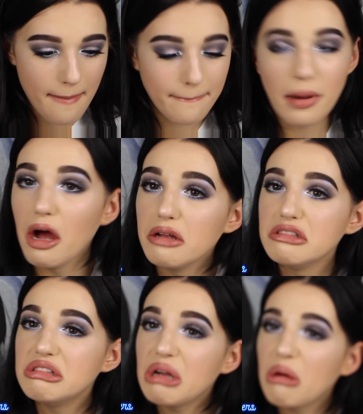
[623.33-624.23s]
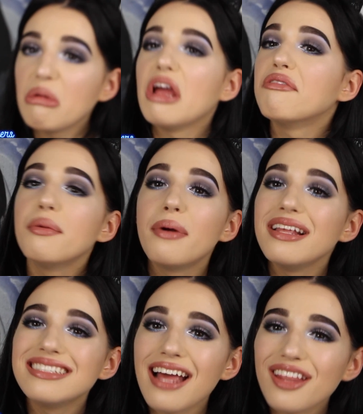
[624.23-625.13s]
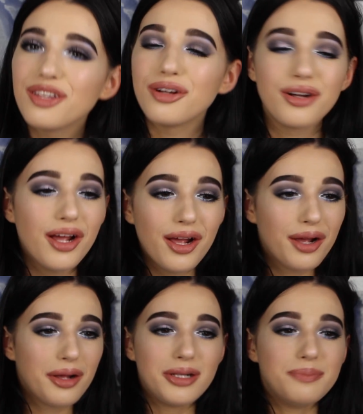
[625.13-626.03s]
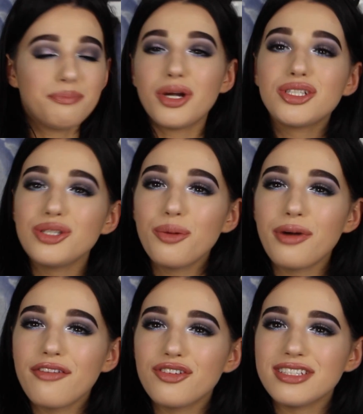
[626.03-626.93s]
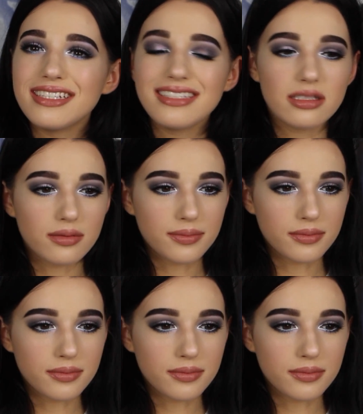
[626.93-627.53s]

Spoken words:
but you know, everybody's got their personal preferences.